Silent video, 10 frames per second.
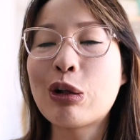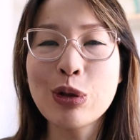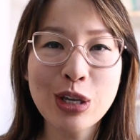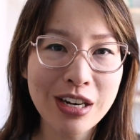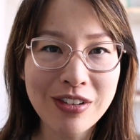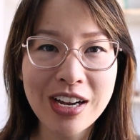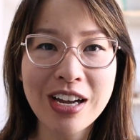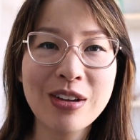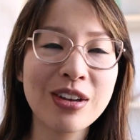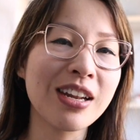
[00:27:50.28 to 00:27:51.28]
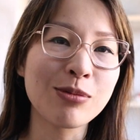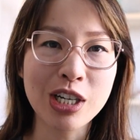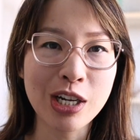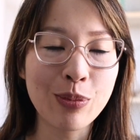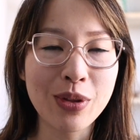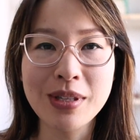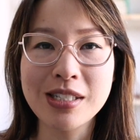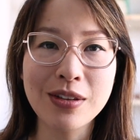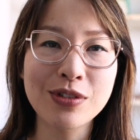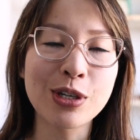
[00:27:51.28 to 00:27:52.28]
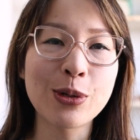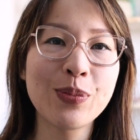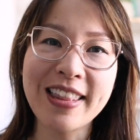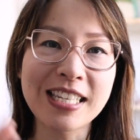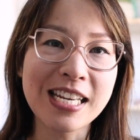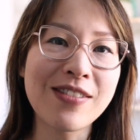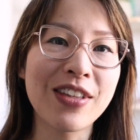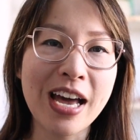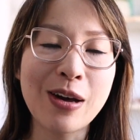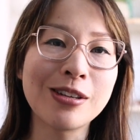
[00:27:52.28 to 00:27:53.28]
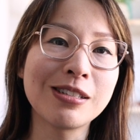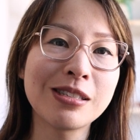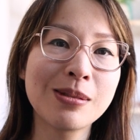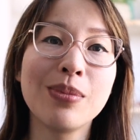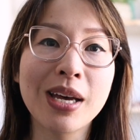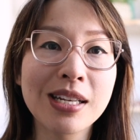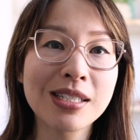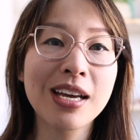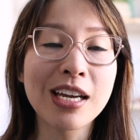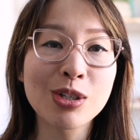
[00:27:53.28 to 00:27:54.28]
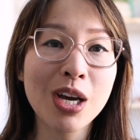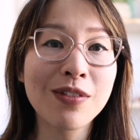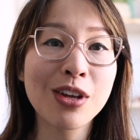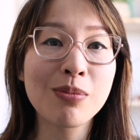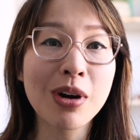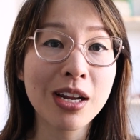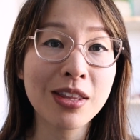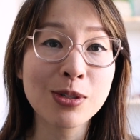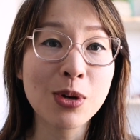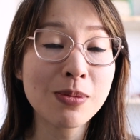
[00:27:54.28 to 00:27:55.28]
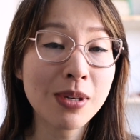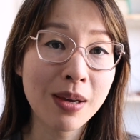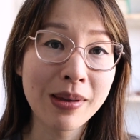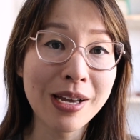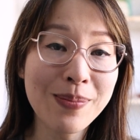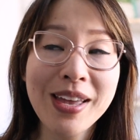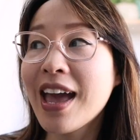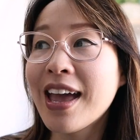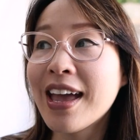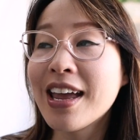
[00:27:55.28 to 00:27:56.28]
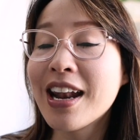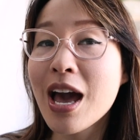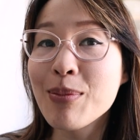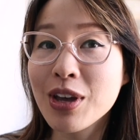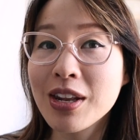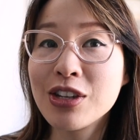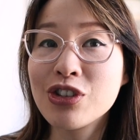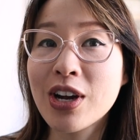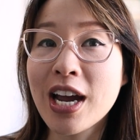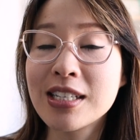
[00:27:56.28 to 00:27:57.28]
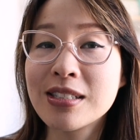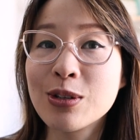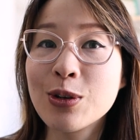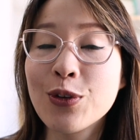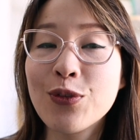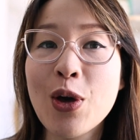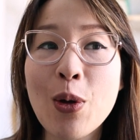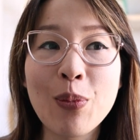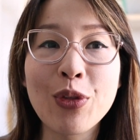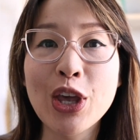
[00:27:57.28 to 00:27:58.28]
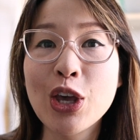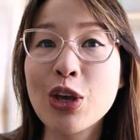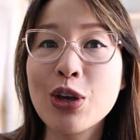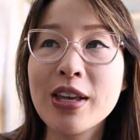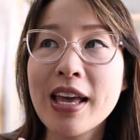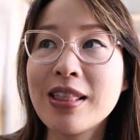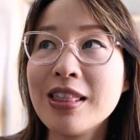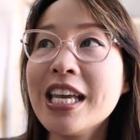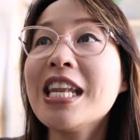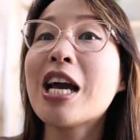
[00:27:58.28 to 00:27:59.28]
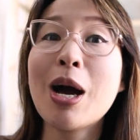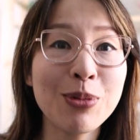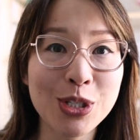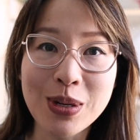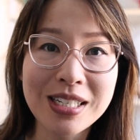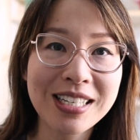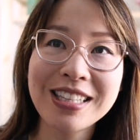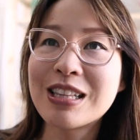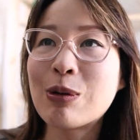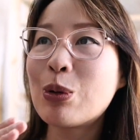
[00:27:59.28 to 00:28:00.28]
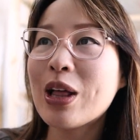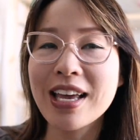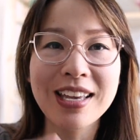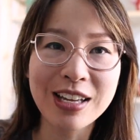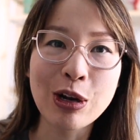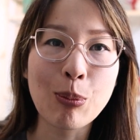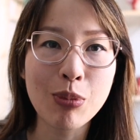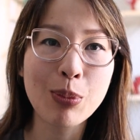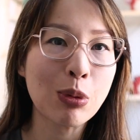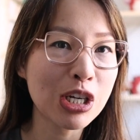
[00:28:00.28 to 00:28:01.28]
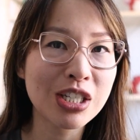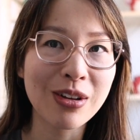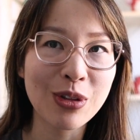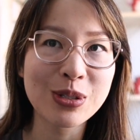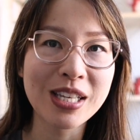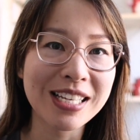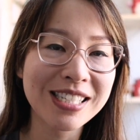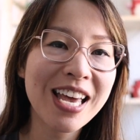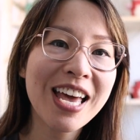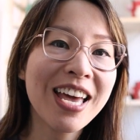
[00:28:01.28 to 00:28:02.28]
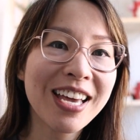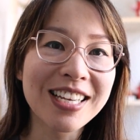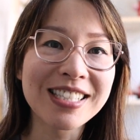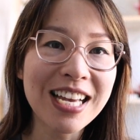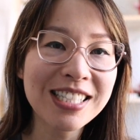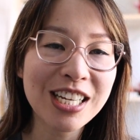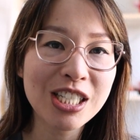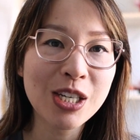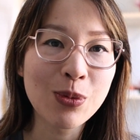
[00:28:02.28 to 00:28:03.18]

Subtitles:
know, looking around and I'm trying to help them and stuff. So that's kind of like how it is. But I do have another market that's going to be coming up and I'm gonna try to film the leading up to it, the whole like, you know, preparation, all those things, because that's actually